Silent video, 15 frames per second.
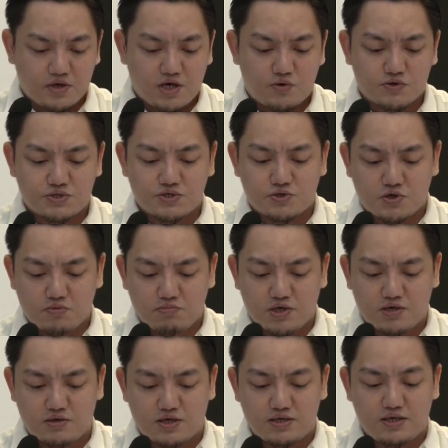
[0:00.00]
it was
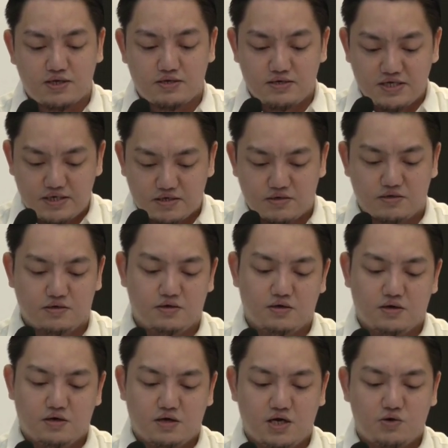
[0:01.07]
determined that indeed
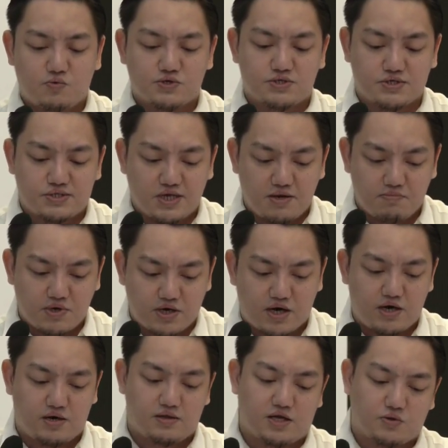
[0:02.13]
it was the same
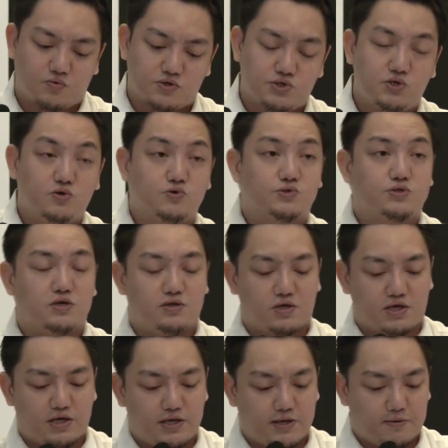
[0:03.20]
gun that was used in the
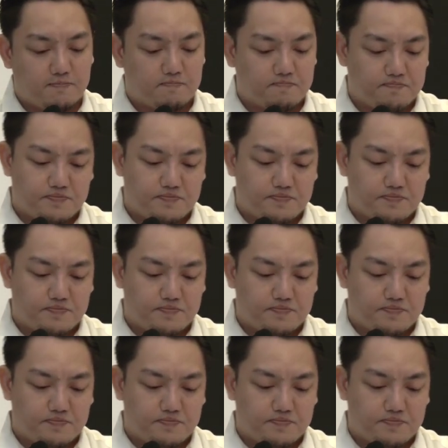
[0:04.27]
killing.